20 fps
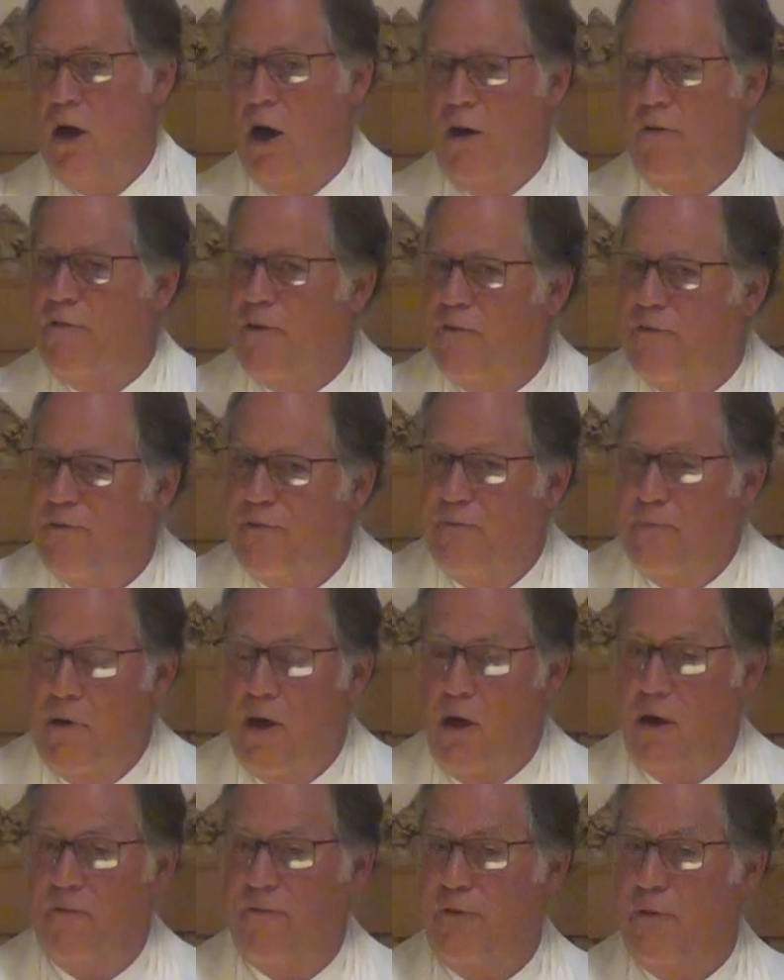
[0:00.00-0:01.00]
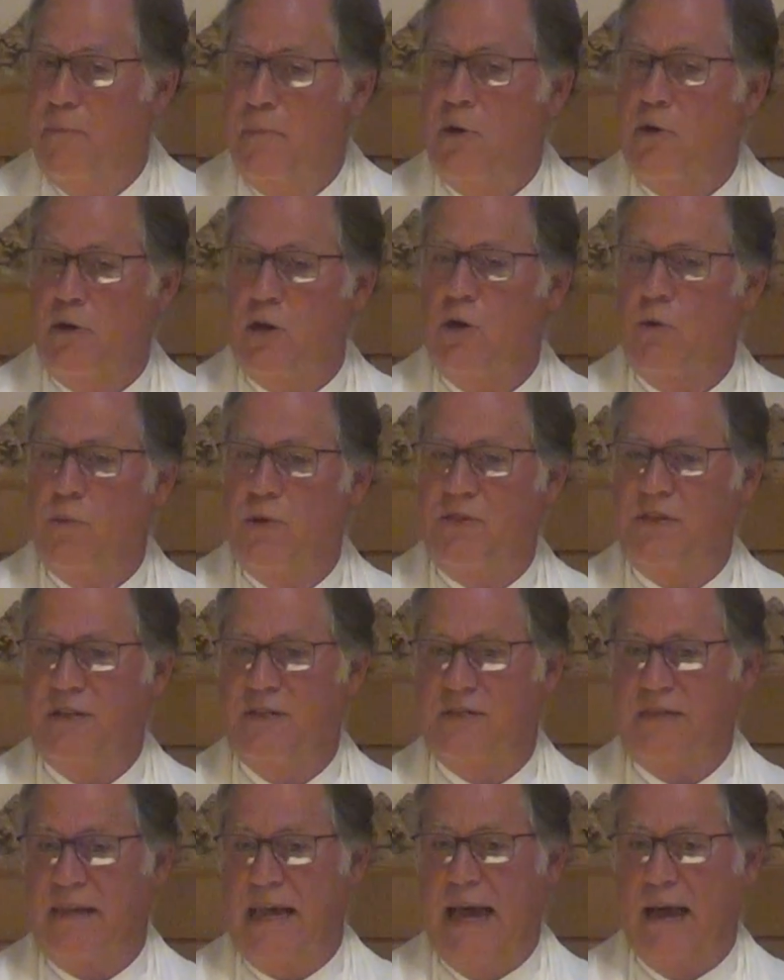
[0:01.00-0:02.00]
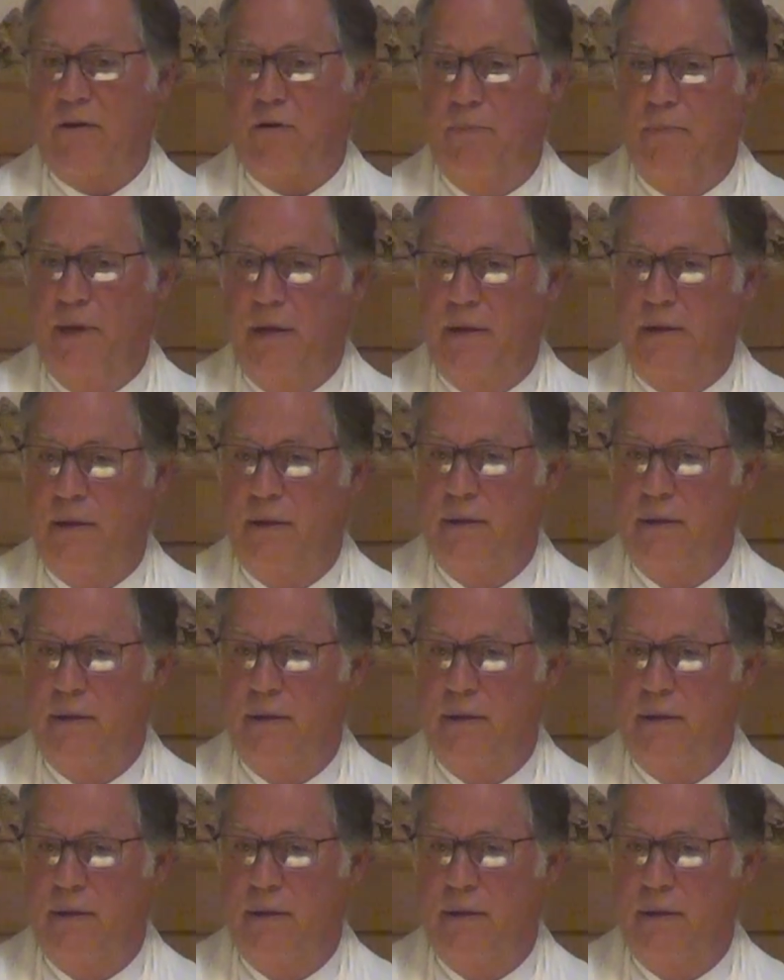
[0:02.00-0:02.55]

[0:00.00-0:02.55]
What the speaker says: are familiar with this sacrament.